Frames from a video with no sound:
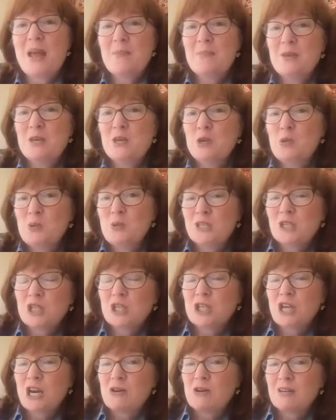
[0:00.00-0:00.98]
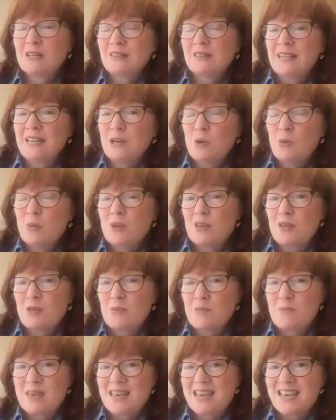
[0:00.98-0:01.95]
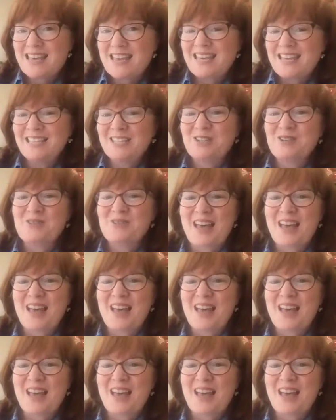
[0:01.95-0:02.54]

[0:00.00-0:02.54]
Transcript: Maybe you would share a link with me to